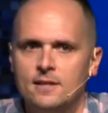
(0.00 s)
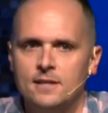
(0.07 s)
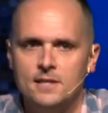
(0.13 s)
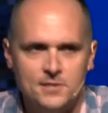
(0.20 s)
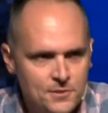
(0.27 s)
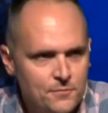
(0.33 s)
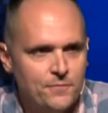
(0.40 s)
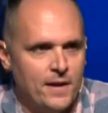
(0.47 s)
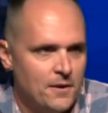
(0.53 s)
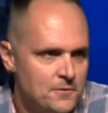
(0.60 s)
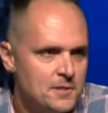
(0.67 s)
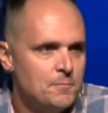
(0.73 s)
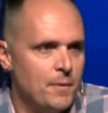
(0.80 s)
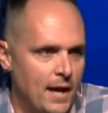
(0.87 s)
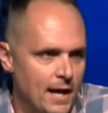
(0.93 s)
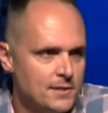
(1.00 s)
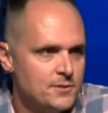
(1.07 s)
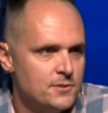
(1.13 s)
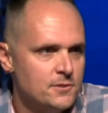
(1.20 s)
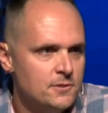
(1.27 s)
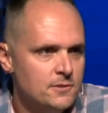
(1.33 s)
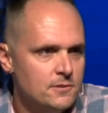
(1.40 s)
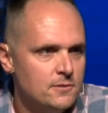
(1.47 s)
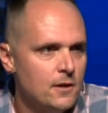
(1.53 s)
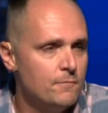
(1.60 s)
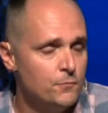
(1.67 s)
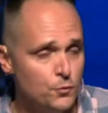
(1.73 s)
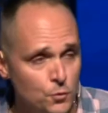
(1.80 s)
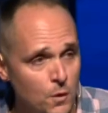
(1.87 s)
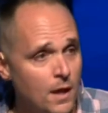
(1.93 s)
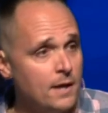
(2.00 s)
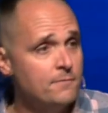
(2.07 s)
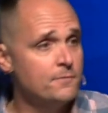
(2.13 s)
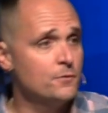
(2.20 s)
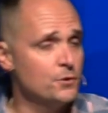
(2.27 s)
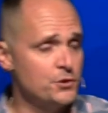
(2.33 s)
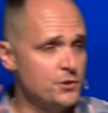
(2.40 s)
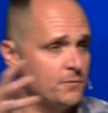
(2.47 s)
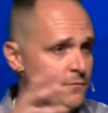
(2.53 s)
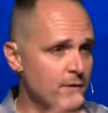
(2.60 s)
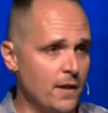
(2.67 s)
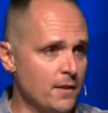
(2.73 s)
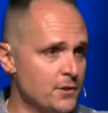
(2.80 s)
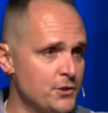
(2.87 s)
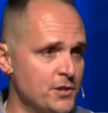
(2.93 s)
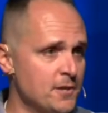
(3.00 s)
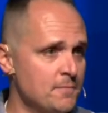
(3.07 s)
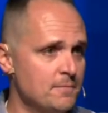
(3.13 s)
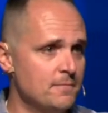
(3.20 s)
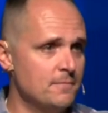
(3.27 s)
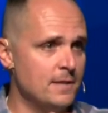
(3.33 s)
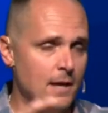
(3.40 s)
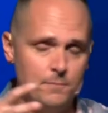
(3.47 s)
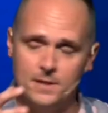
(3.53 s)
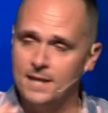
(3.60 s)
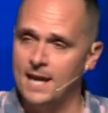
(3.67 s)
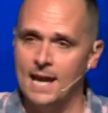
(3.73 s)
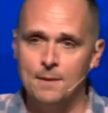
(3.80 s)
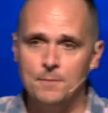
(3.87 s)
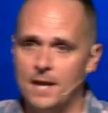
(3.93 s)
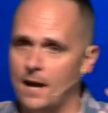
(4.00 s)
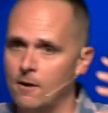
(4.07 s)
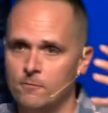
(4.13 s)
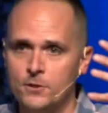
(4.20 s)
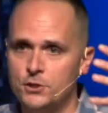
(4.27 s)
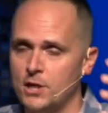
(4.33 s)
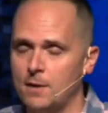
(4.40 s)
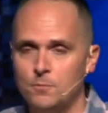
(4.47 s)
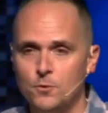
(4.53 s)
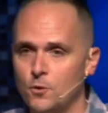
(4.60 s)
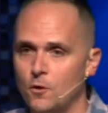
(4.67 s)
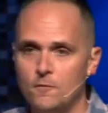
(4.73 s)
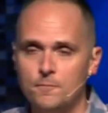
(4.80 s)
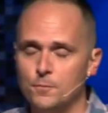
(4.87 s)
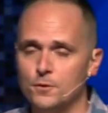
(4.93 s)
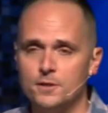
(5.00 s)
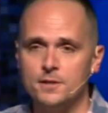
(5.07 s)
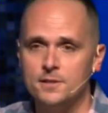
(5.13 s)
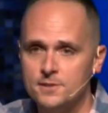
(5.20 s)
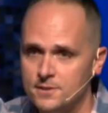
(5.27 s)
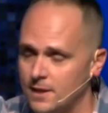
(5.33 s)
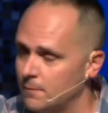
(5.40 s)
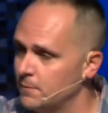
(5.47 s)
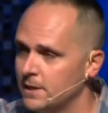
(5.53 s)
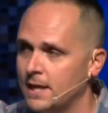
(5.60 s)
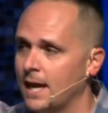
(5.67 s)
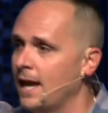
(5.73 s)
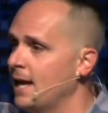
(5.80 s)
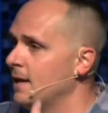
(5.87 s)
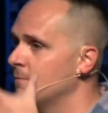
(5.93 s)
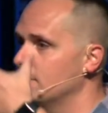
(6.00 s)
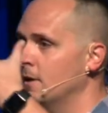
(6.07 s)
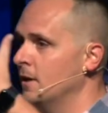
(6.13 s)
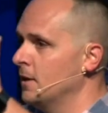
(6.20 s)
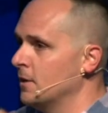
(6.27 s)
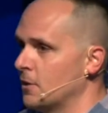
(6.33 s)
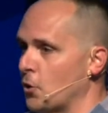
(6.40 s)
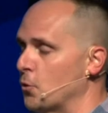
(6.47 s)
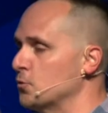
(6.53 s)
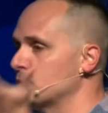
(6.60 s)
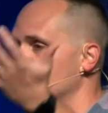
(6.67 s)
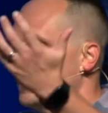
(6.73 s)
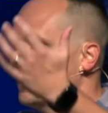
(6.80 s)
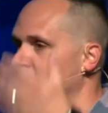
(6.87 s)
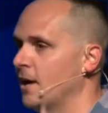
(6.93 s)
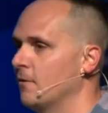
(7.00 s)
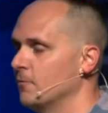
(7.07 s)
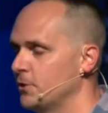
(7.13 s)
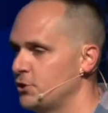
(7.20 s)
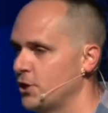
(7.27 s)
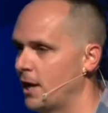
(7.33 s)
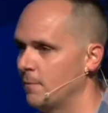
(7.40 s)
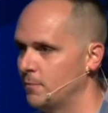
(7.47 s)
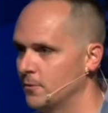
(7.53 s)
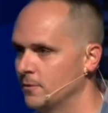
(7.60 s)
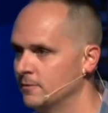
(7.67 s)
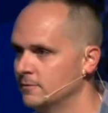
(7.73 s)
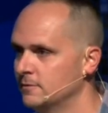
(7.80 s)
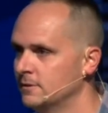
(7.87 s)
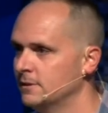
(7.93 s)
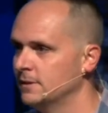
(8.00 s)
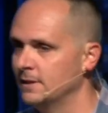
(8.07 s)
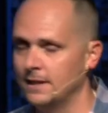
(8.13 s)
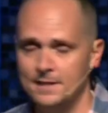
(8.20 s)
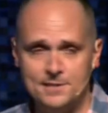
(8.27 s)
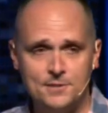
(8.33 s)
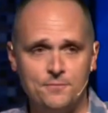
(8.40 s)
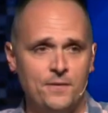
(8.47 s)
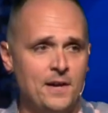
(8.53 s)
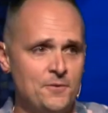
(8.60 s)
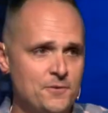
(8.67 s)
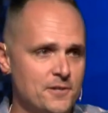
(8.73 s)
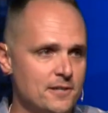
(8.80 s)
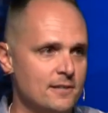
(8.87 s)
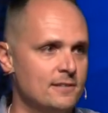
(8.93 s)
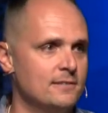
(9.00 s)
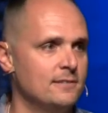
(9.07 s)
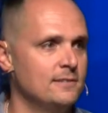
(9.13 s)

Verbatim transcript: is the founding pastor of New Life Christian Fellowship that became Calvary Chapel Gulf Breeze, that became Coastline Calvary Chapel. He's the founder.